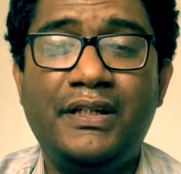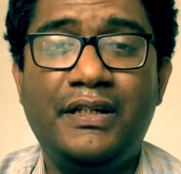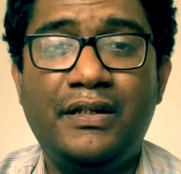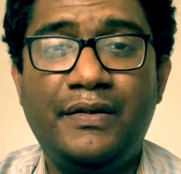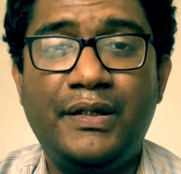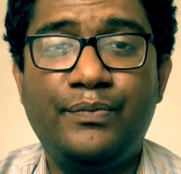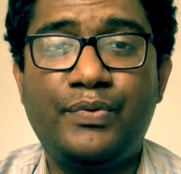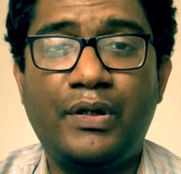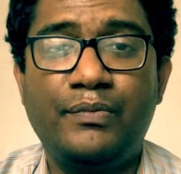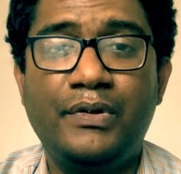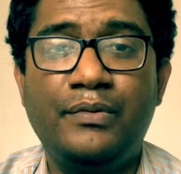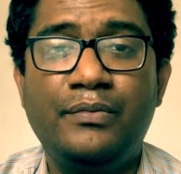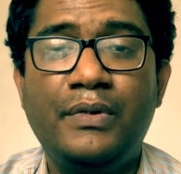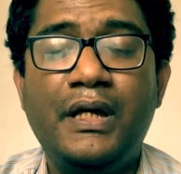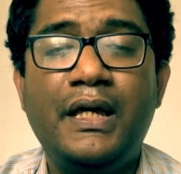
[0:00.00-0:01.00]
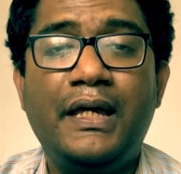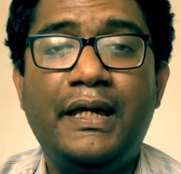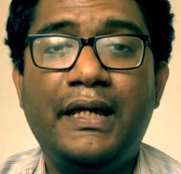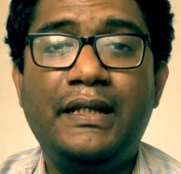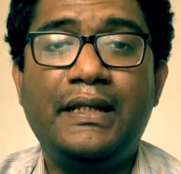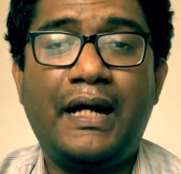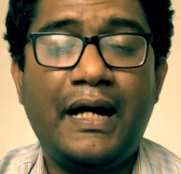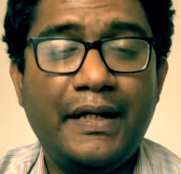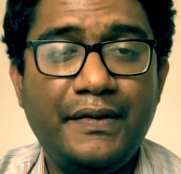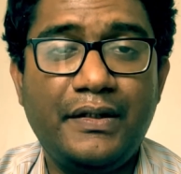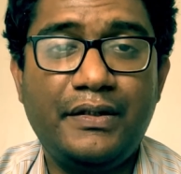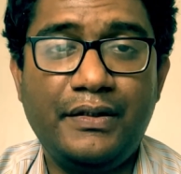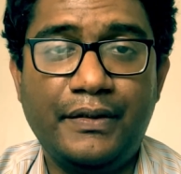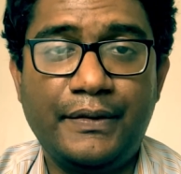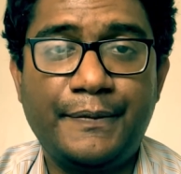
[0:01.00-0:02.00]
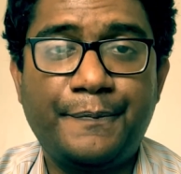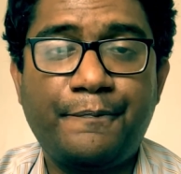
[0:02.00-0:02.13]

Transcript: hearing problem in either ear.